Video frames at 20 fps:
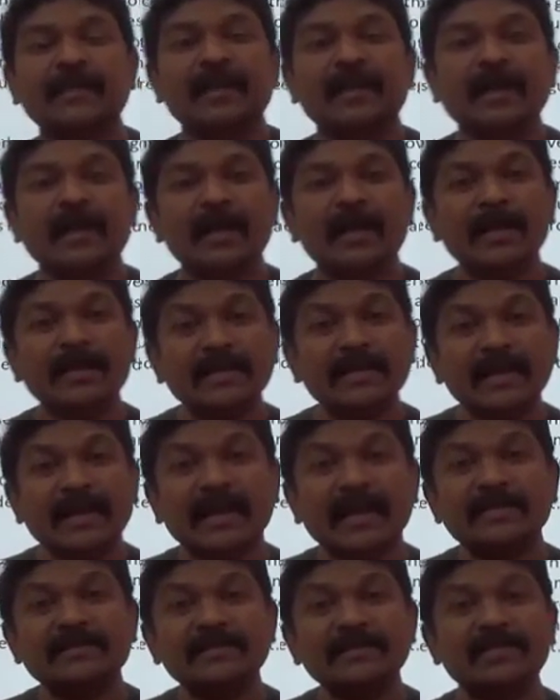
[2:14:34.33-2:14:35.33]
In the
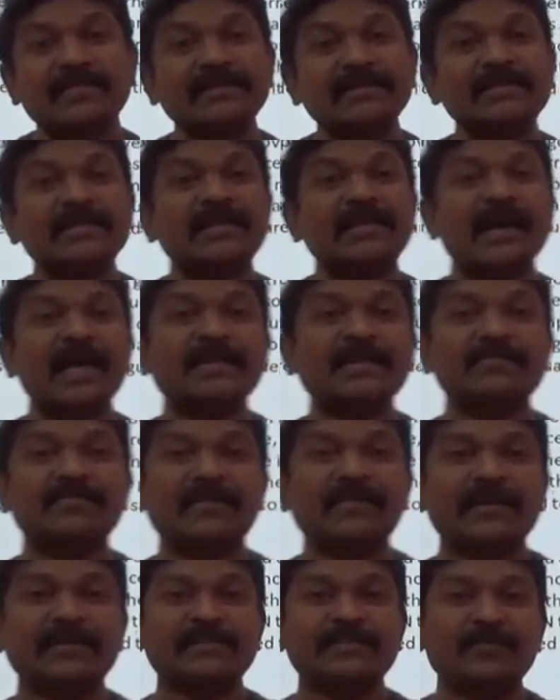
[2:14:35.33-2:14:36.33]
conservation
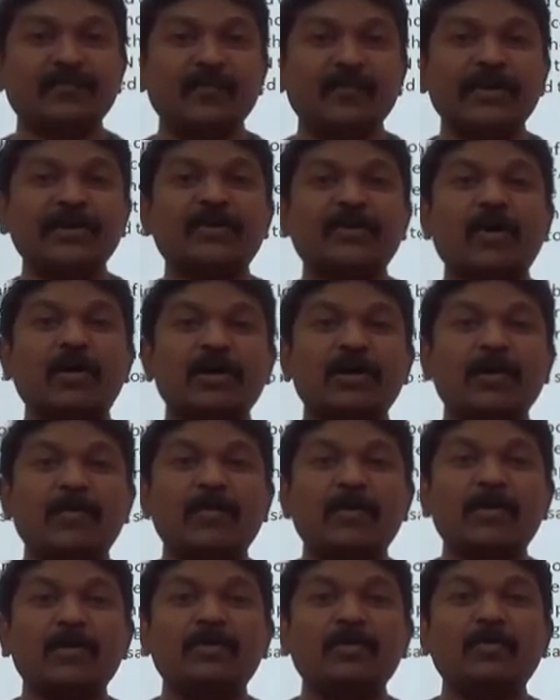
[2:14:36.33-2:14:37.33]
classification, we talked
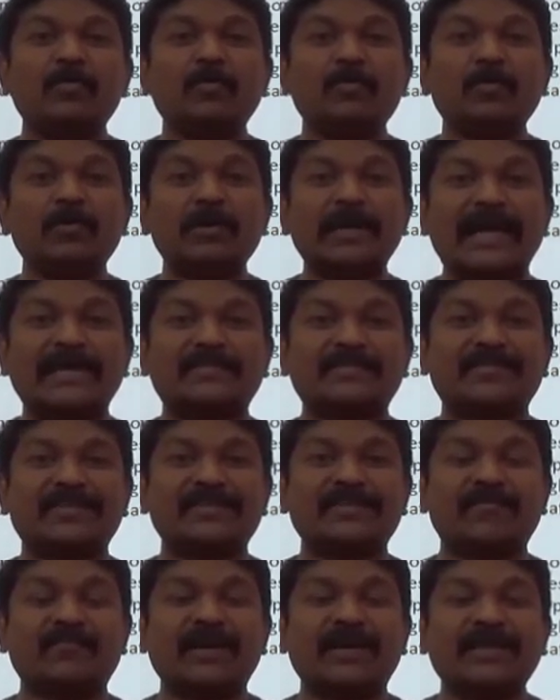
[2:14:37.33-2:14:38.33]
about two
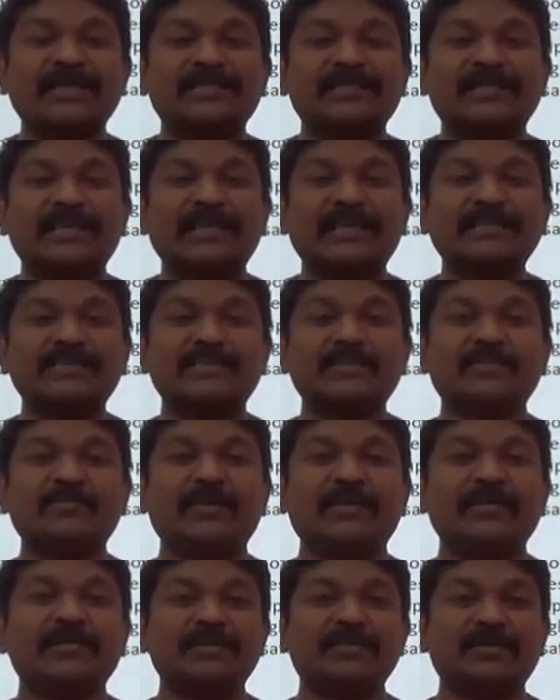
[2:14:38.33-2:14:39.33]
classifications. One is in situ,
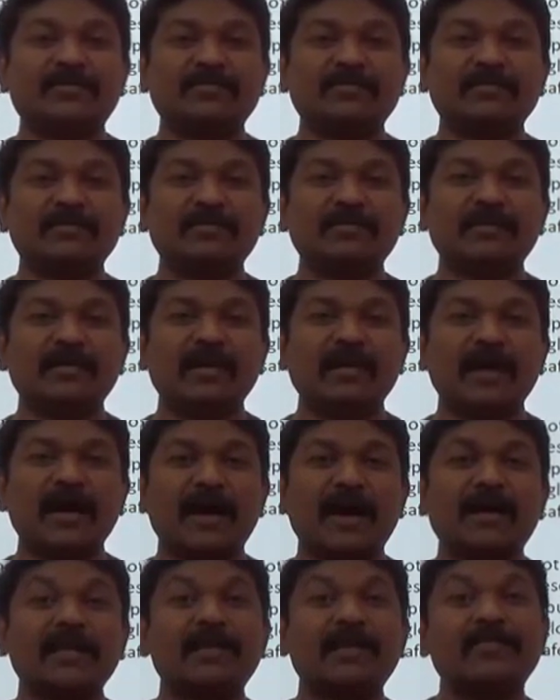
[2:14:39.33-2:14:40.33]
ex situ.
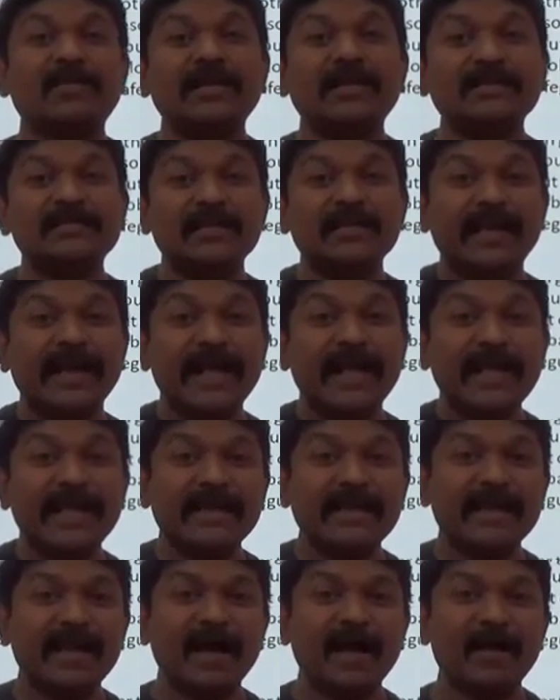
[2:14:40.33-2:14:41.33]
Another one is
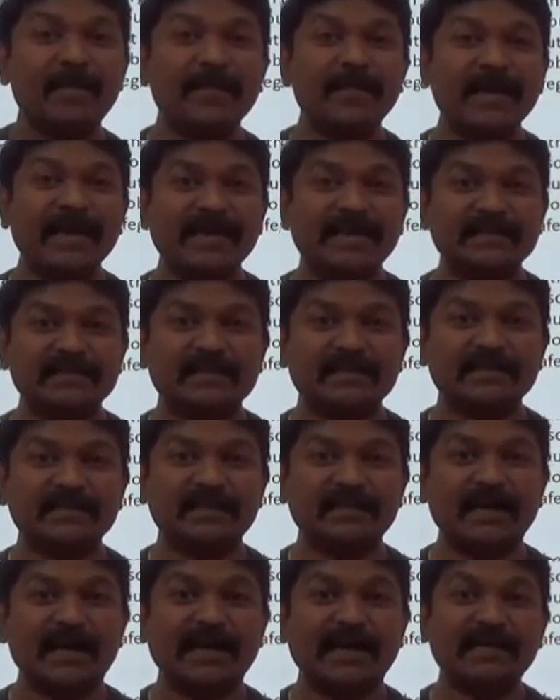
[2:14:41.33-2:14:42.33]
area based.
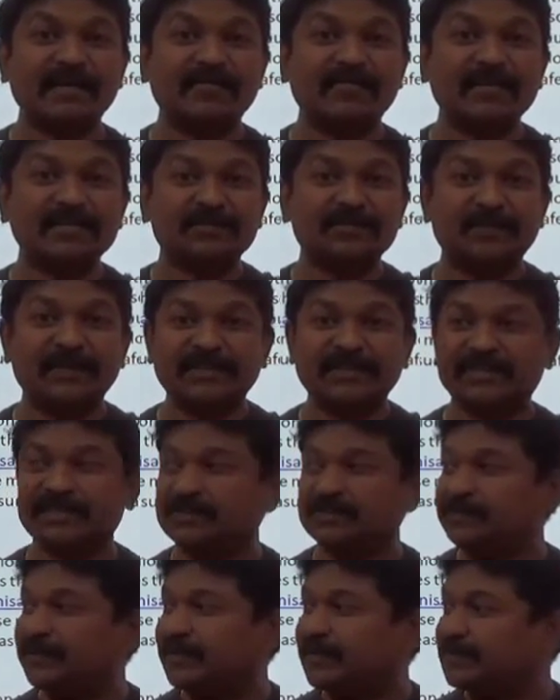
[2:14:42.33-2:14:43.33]
Another one
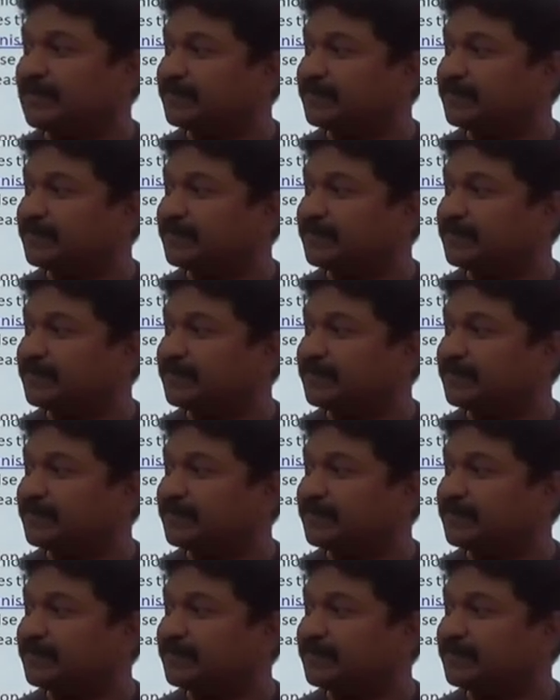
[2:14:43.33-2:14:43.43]
species based.